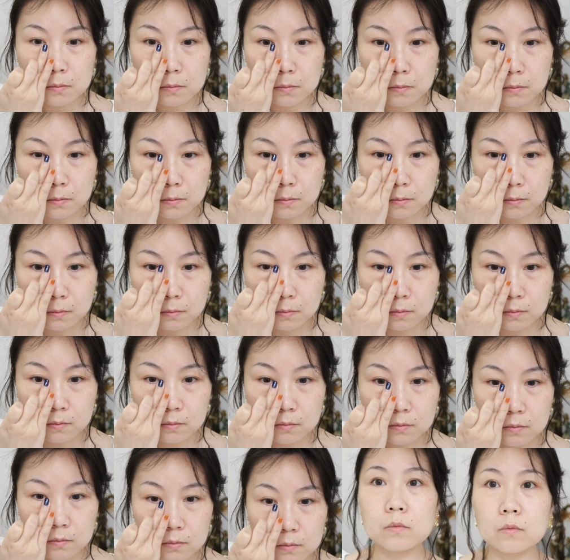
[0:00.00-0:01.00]
better. The
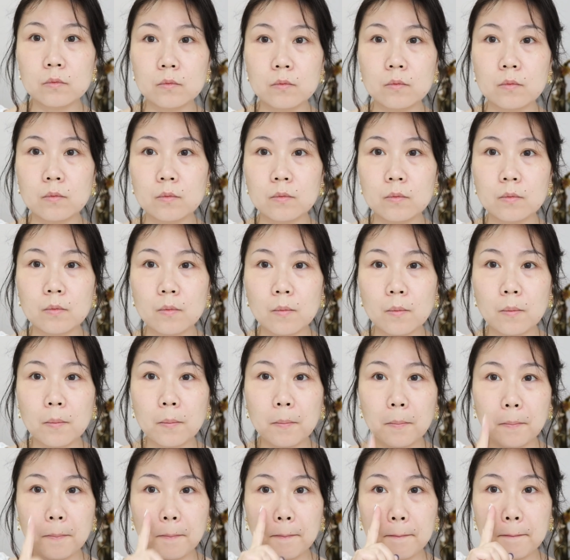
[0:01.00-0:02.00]
color seems
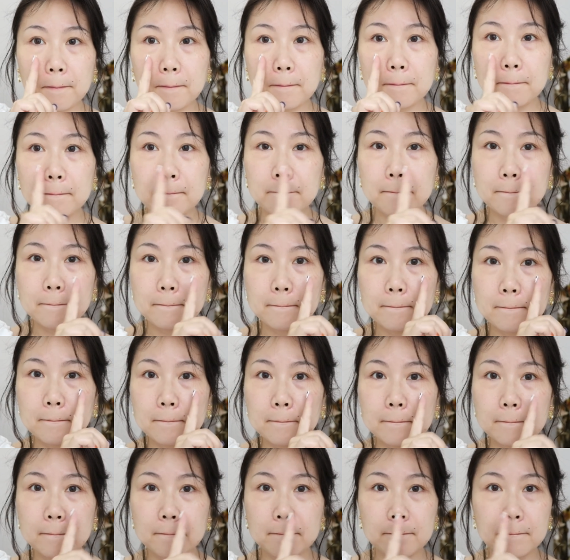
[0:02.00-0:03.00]
blended
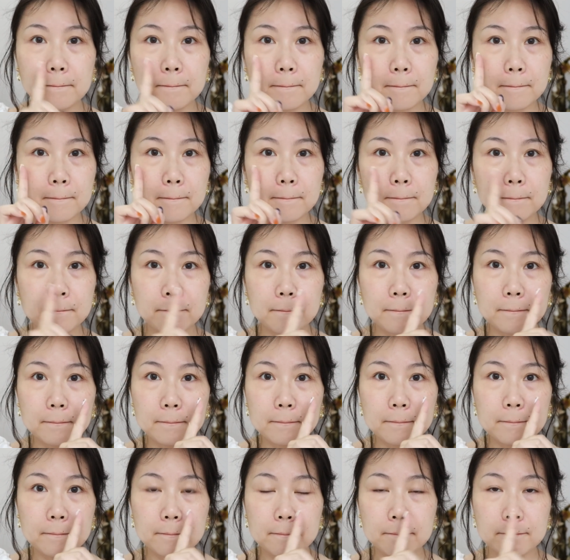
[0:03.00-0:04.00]
in with
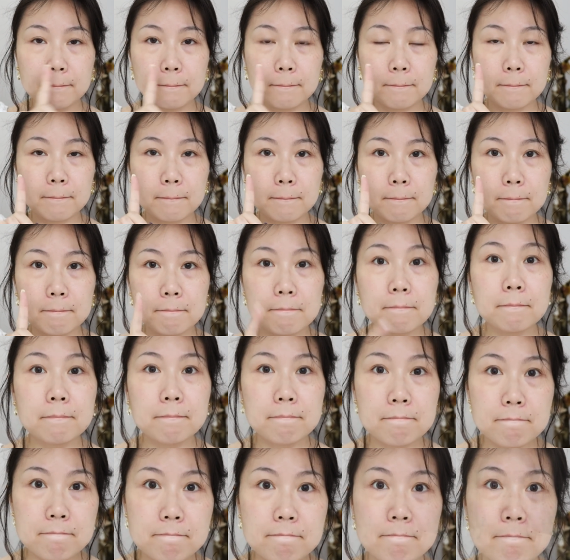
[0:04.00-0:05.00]
your dark circle,
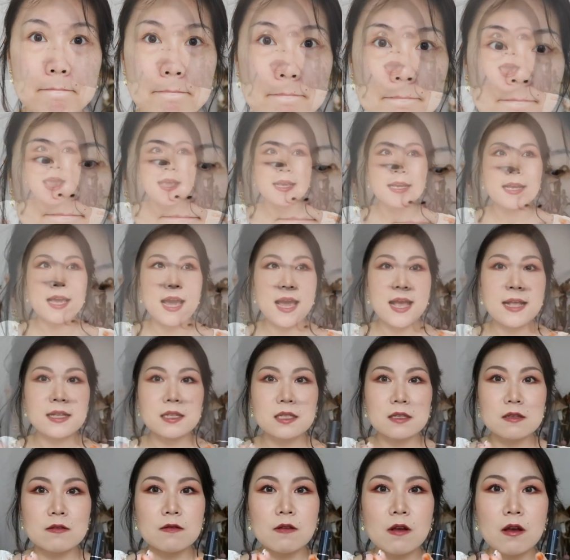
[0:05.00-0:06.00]
therefore it
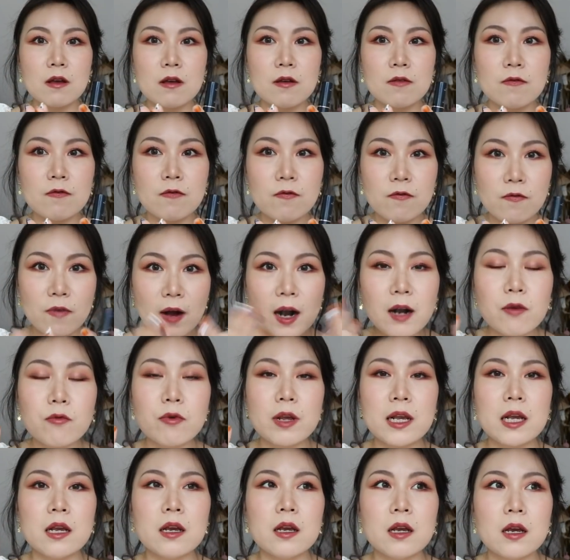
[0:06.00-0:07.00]
gets
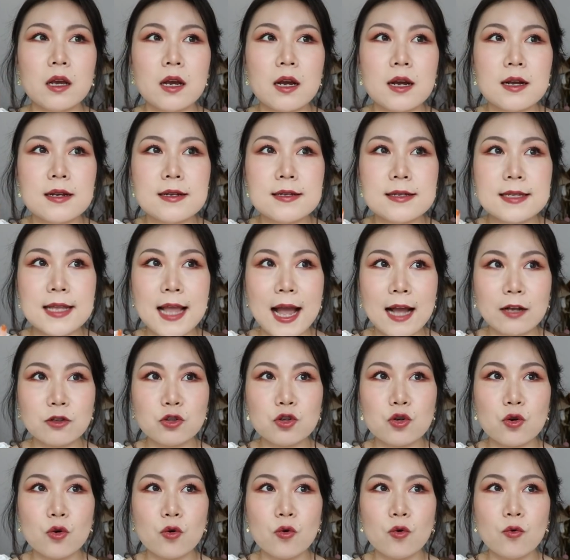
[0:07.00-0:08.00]
very
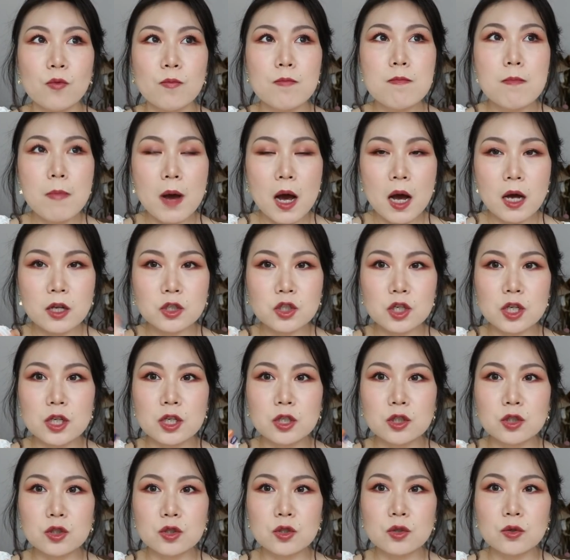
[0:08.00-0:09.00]
natural, merge
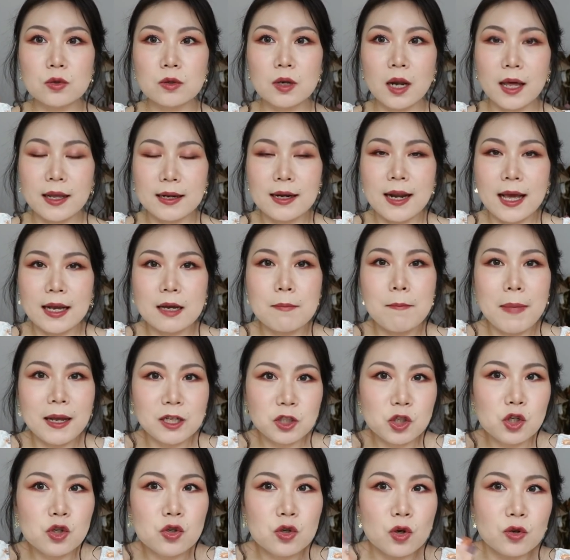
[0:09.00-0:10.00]
into like
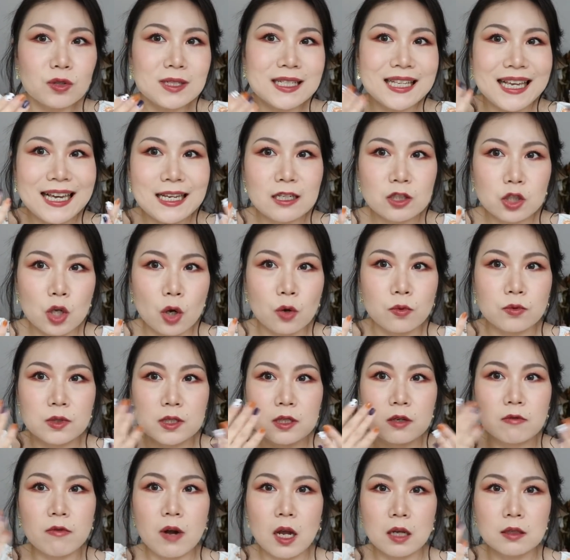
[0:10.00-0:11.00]
matching your skin tone
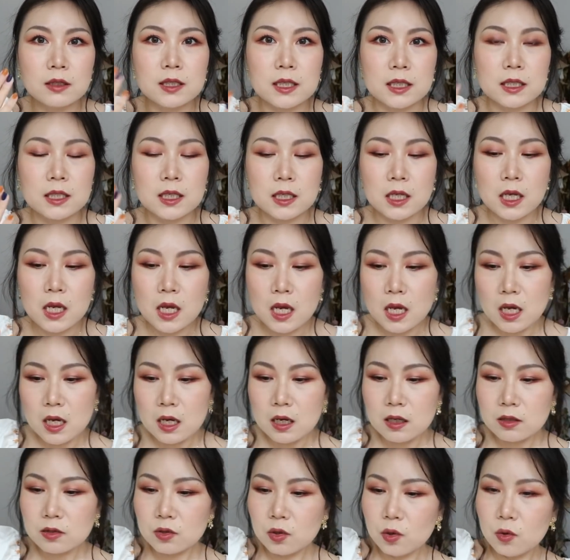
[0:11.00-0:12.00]
surrounded.
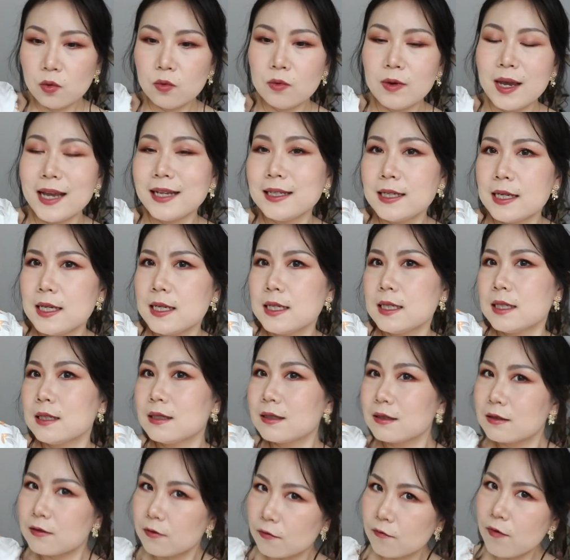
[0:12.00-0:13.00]
So it
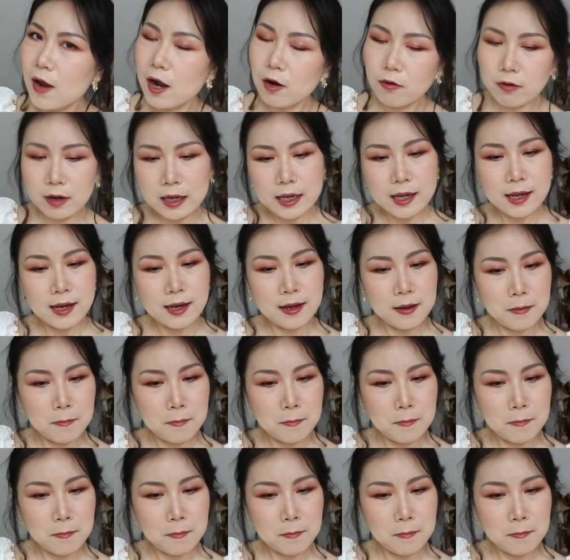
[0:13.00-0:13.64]
is very